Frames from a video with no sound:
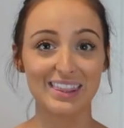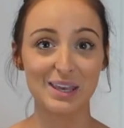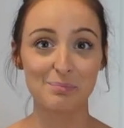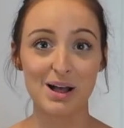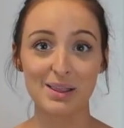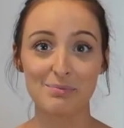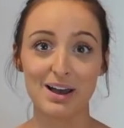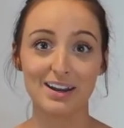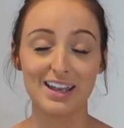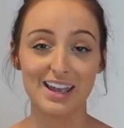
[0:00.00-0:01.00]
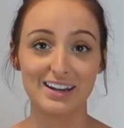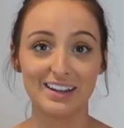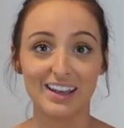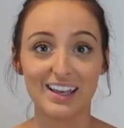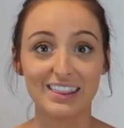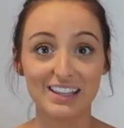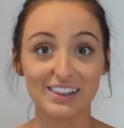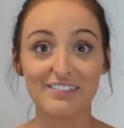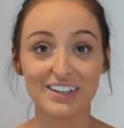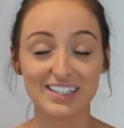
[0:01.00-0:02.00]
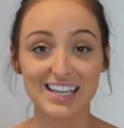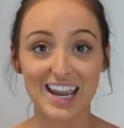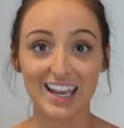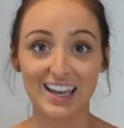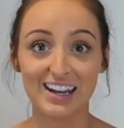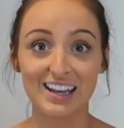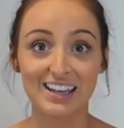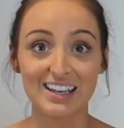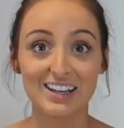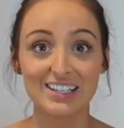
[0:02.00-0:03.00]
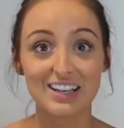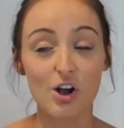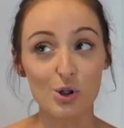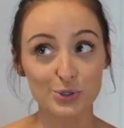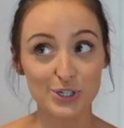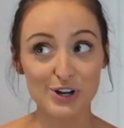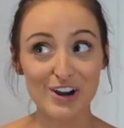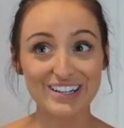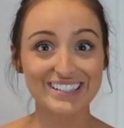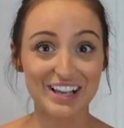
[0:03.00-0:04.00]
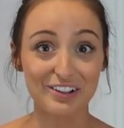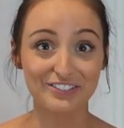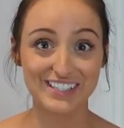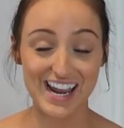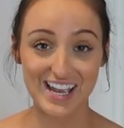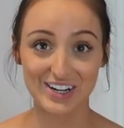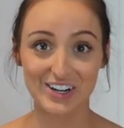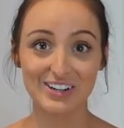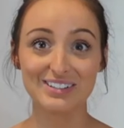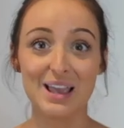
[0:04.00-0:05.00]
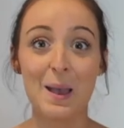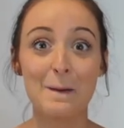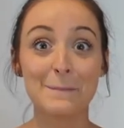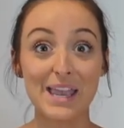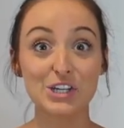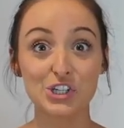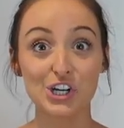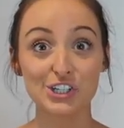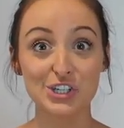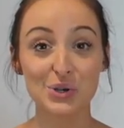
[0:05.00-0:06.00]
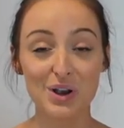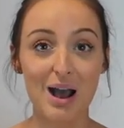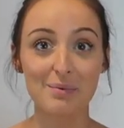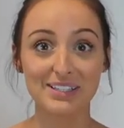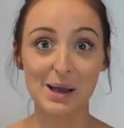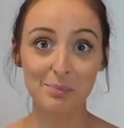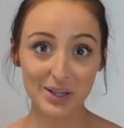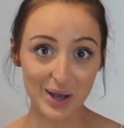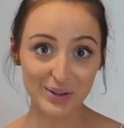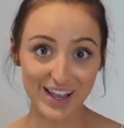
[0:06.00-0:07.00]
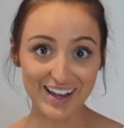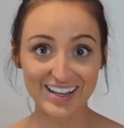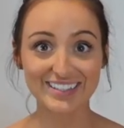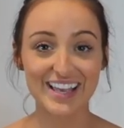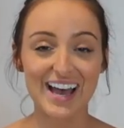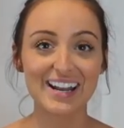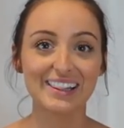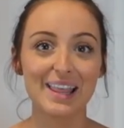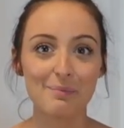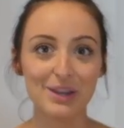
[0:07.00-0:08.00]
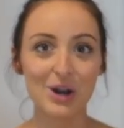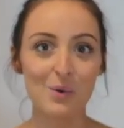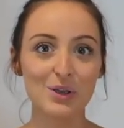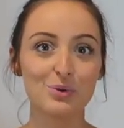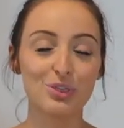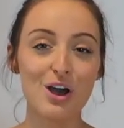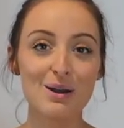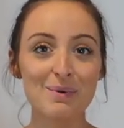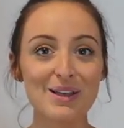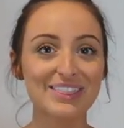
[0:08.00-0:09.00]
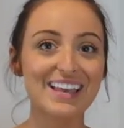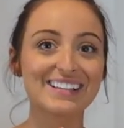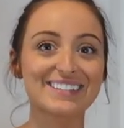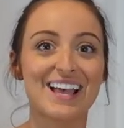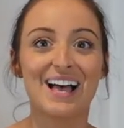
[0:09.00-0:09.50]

the Bali Body and the Loving Tan Ultra Dark Self Tanners. Make sure to comment down below, like I said, let me know what you thought about this.